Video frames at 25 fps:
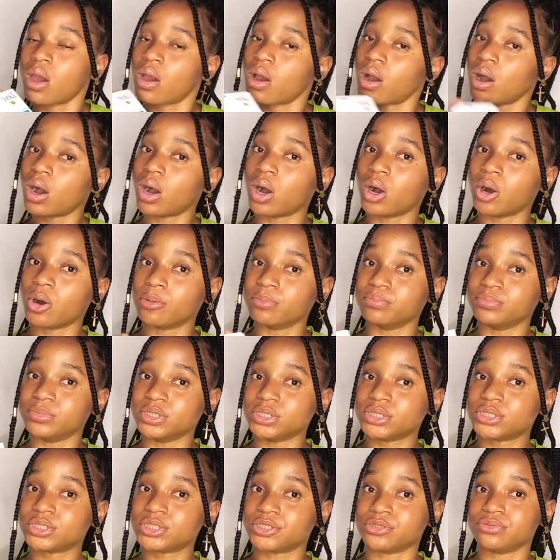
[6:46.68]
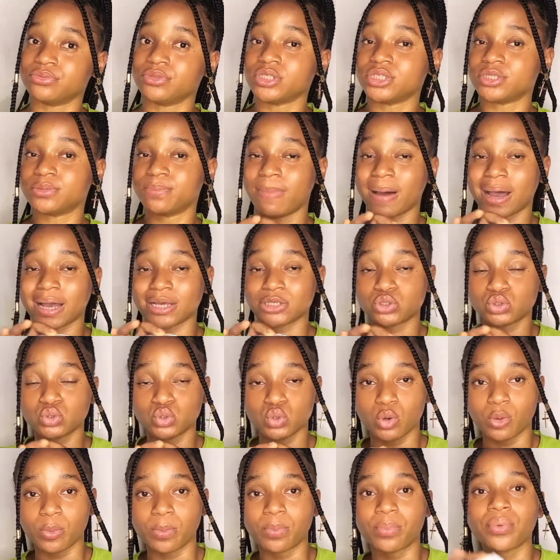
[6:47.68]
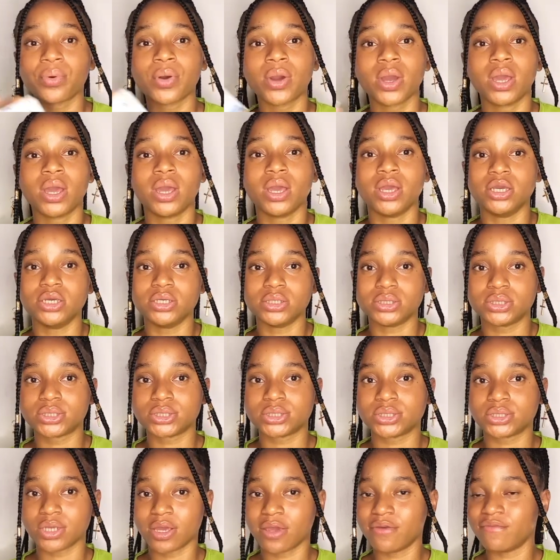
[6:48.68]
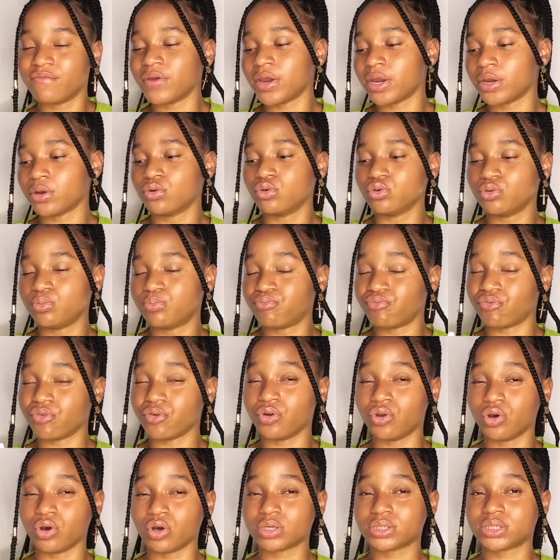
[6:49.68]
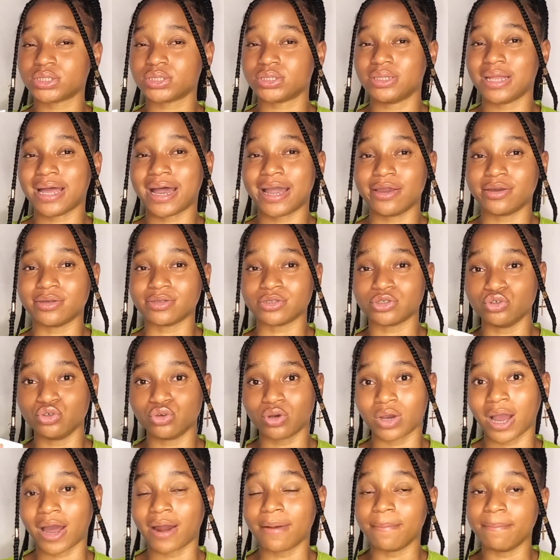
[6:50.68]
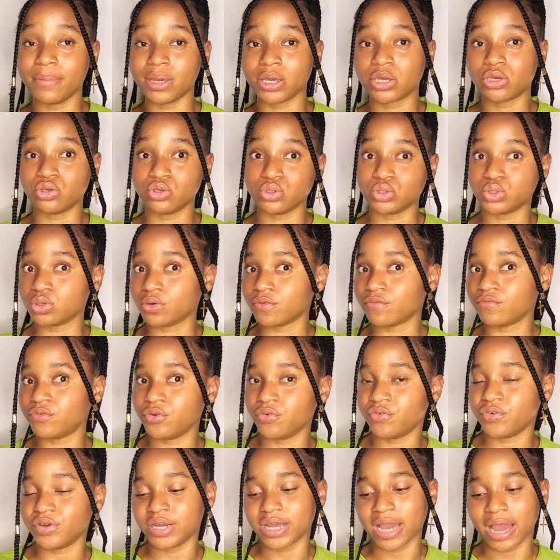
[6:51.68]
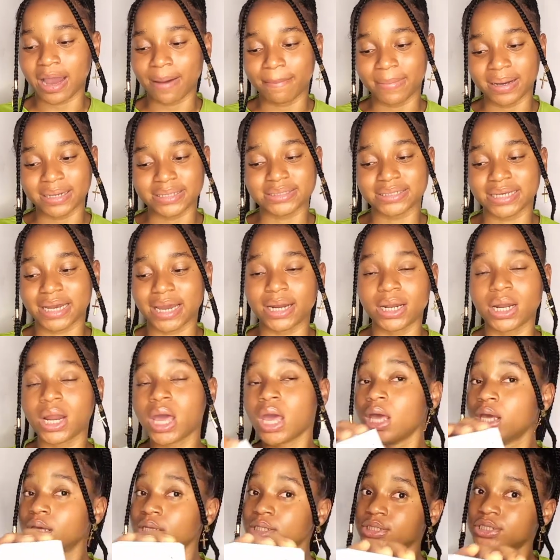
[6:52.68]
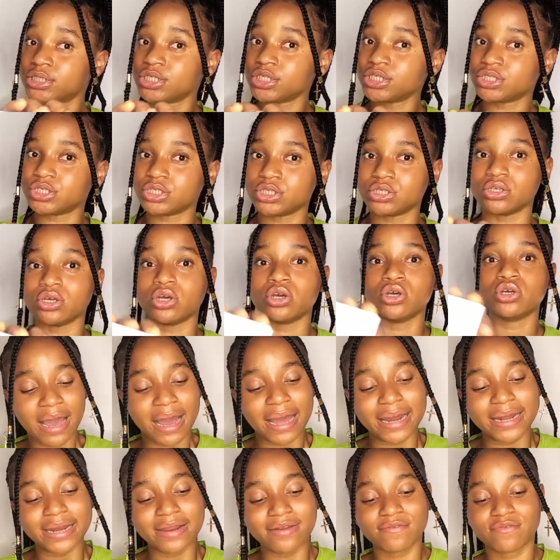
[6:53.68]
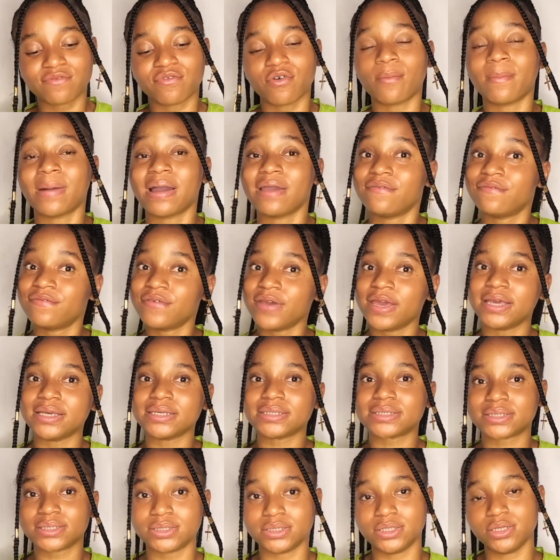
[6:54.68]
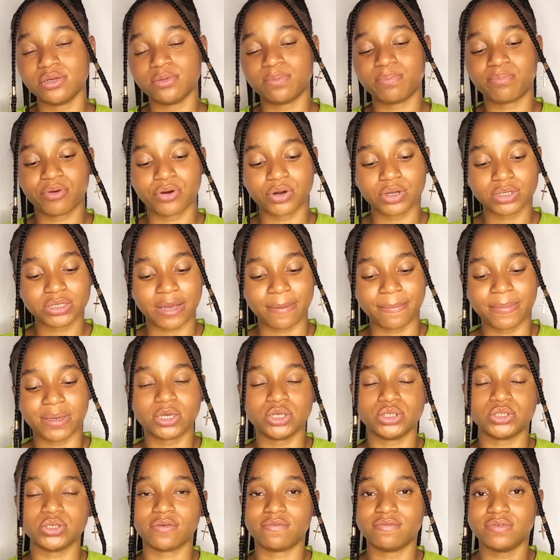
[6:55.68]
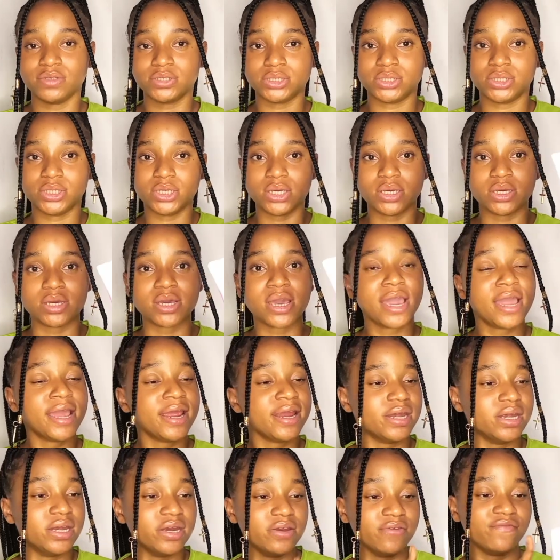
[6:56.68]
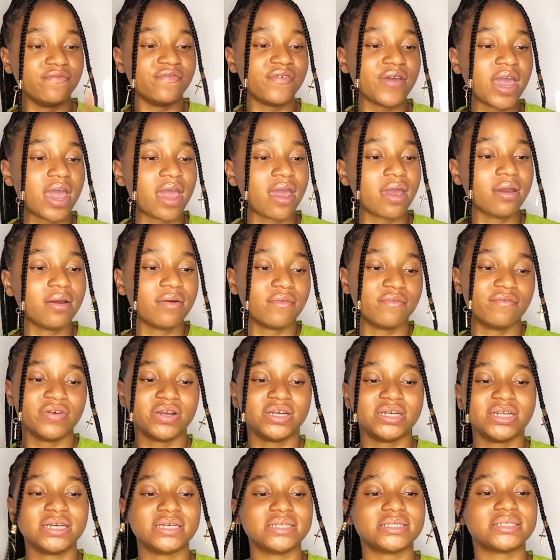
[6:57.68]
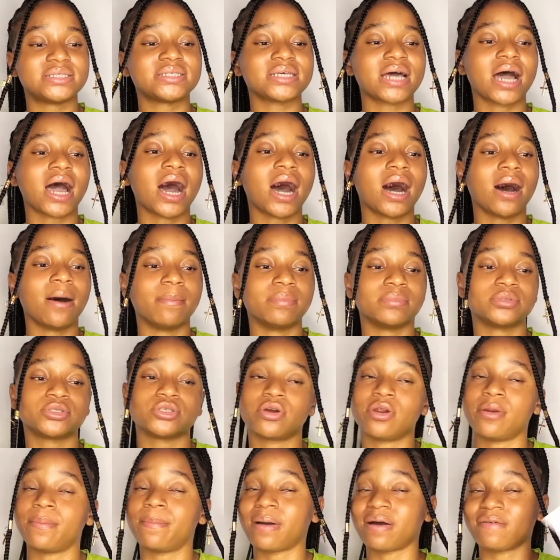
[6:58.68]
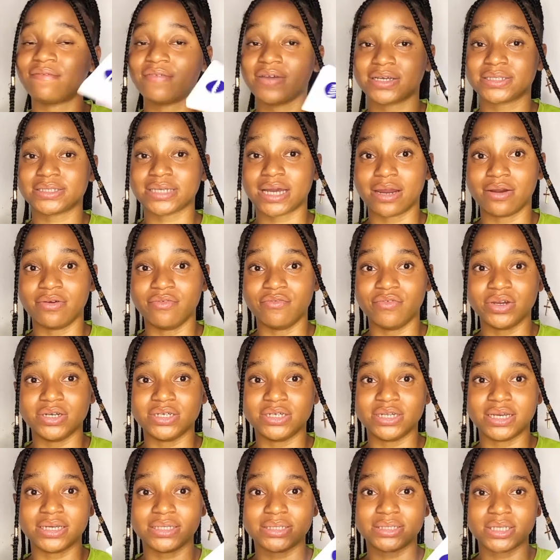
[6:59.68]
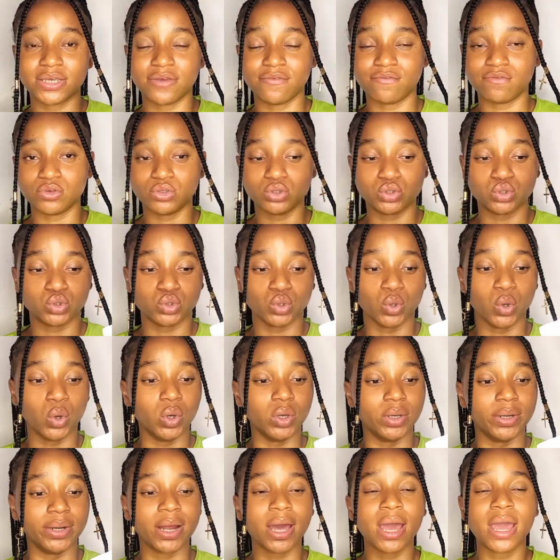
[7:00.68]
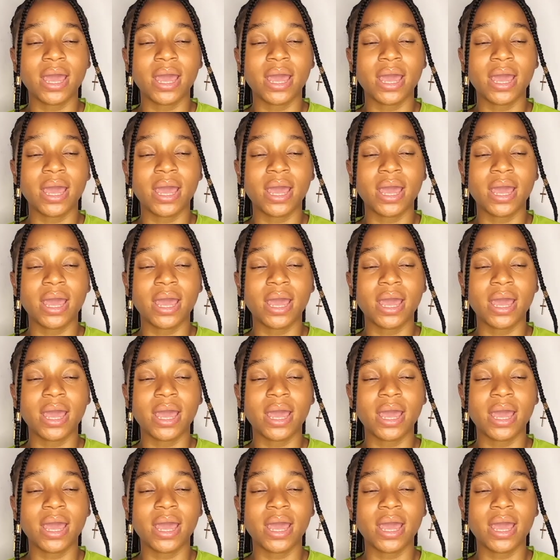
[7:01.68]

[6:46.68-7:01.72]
um this thing this bath soap it's a very good product that you can make use of during the Harmattan season. And then for my face, the product I make use of is the Nivea Radiant, um, sorry, Perfect and Radiant Even Tone